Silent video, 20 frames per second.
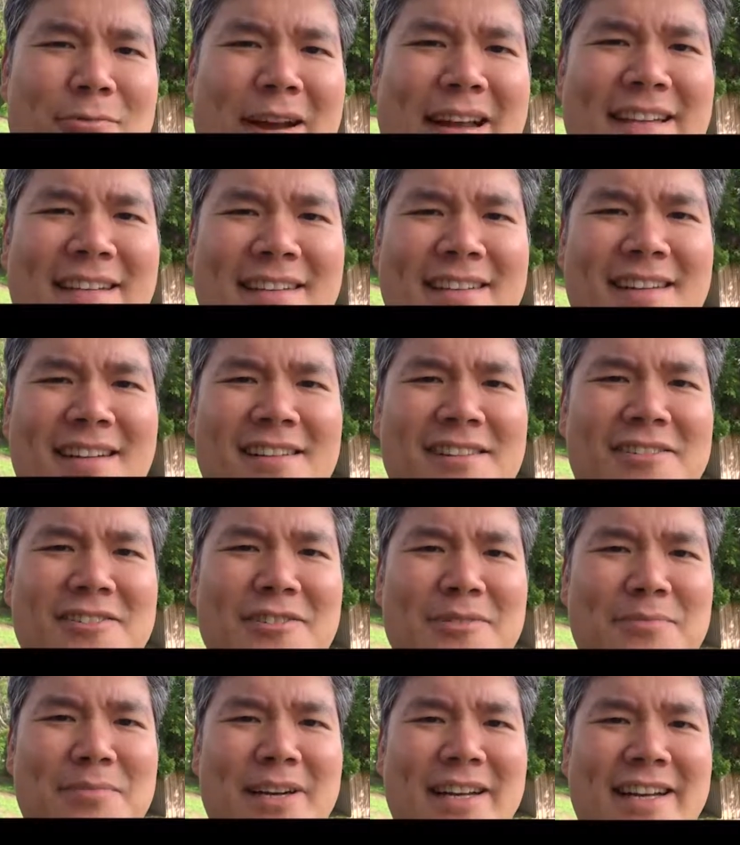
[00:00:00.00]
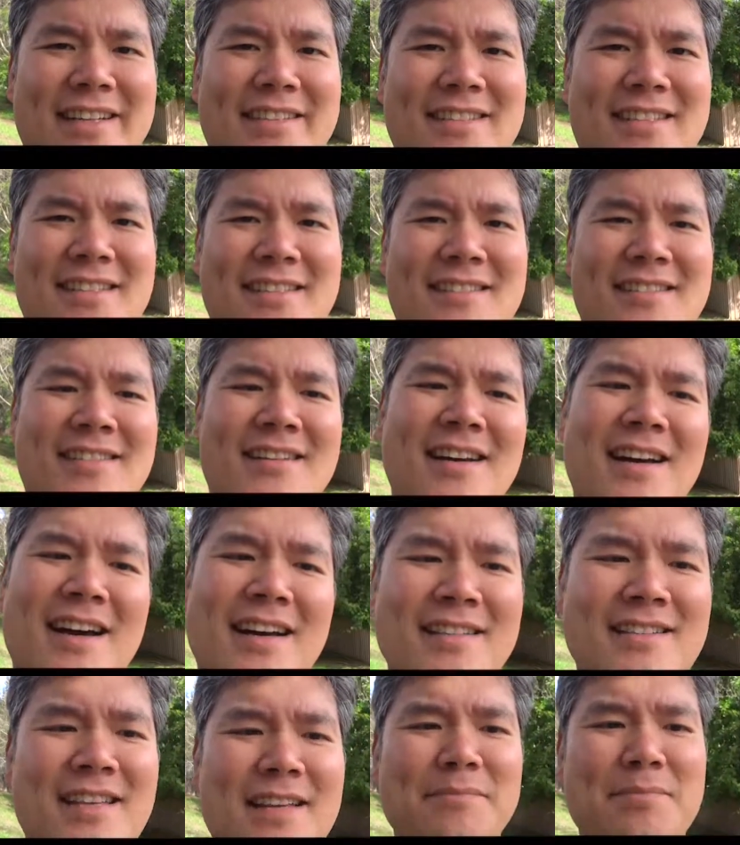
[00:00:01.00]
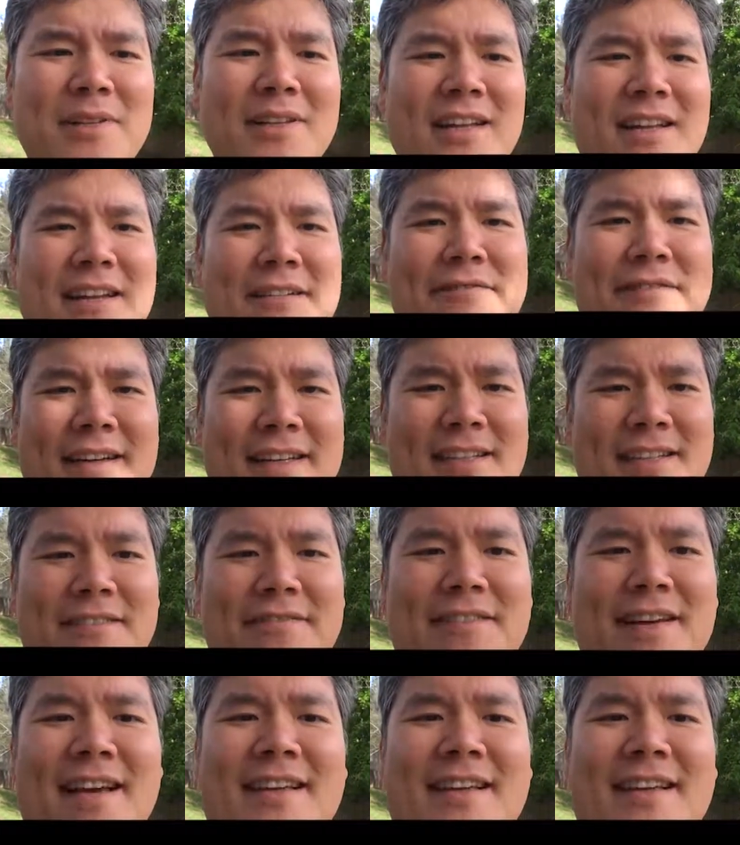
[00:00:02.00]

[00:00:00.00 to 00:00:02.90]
Weighted glute bridge. A simple and effective